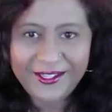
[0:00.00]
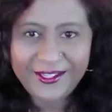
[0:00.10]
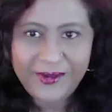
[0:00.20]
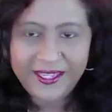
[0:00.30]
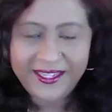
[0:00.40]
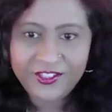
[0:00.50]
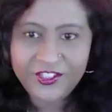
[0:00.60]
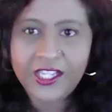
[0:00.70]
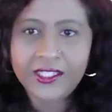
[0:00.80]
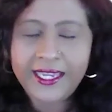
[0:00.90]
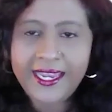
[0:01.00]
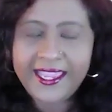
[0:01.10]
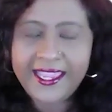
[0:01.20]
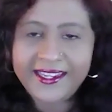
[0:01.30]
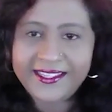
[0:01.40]
Robin. Shirley
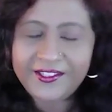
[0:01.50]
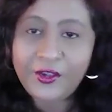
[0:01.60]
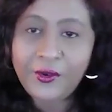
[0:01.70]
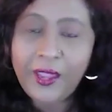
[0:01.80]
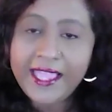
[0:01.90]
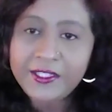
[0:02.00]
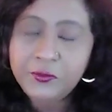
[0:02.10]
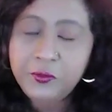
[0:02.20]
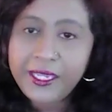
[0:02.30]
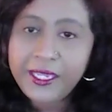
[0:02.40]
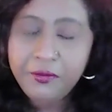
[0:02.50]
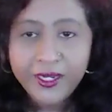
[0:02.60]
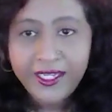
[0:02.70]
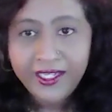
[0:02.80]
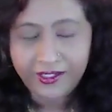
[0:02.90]
Ann, so as we
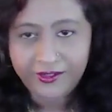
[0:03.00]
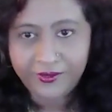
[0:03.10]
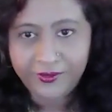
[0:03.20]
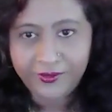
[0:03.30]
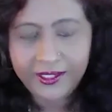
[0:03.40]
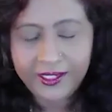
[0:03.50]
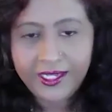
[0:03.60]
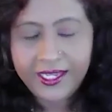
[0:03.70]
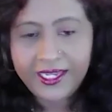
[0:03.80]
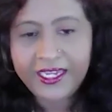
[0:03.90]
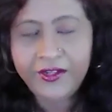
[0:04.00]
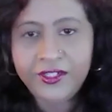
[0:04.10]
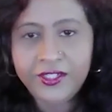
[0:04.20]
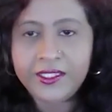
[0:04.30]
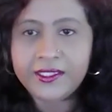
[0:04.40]
bring you
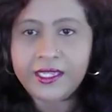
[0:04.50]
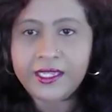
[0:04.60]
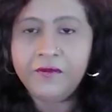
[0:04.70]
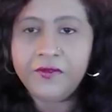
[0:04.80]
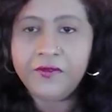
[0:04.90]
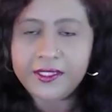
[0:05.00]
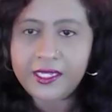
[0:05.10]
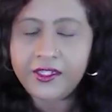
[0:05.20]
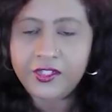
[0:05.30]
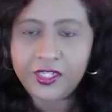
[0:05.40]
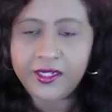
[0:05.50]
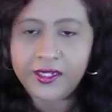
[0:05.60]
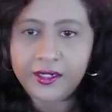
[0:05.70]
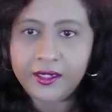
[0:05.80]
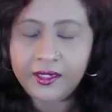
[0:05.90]
into this
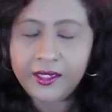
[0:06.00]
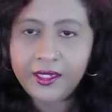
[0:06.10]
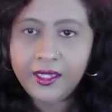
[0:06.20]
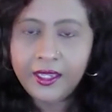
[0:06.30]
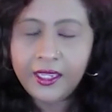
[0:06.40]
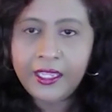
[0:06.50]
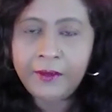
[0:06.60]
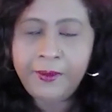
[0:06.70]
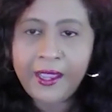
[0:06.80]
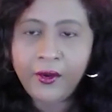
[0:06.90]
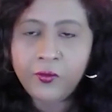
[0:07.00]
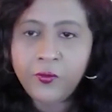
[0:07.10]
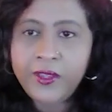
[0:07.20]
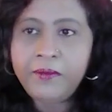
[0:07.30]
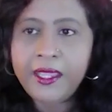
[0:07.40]
conversation about
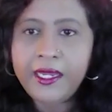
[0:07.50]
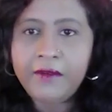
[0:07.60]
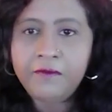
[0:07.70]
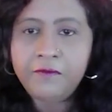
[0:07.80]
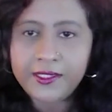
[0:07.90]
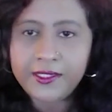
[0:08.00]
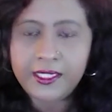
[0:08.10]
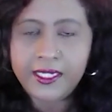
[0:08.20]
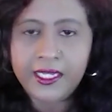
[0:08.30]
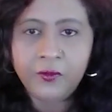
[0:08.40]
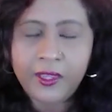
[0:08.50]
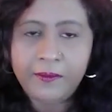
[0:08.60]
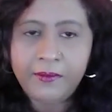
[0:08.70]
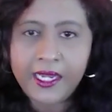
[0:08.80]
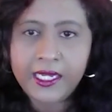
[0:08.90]
women investing in
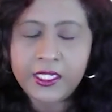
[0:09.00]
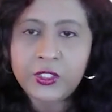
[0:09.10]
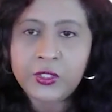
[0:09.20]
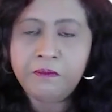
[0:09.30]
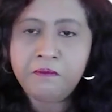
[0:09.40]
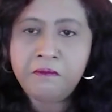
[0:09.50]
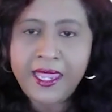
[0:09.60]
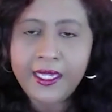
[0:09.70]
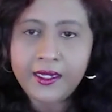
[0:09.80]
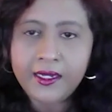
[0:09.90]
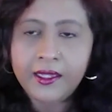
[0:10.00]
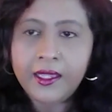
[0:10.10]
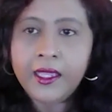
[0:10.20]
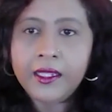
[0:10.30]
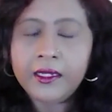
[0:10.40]
women to make
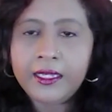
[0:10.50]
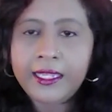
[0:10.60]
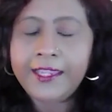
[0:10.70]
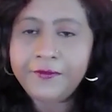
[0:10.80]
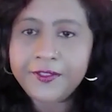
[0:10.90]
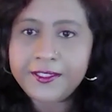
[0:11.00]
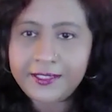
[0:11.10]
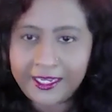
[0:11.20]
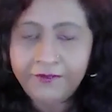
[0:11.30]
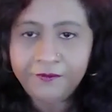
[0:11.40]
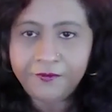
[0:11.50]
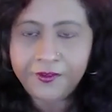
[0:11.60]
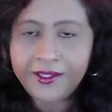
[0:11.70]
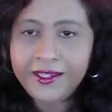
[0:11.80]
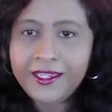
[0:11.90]
life safe,
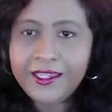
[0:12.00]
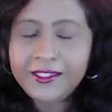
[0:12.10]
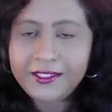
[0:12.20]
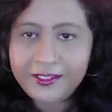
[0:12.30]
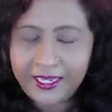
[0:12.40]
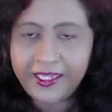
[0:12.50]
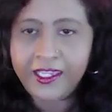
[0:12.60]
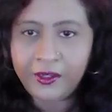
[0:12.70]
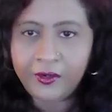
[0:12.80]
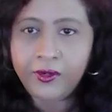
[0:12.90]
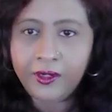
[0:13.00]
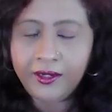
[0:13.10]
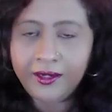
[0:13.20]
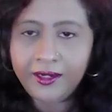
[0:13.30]
secure,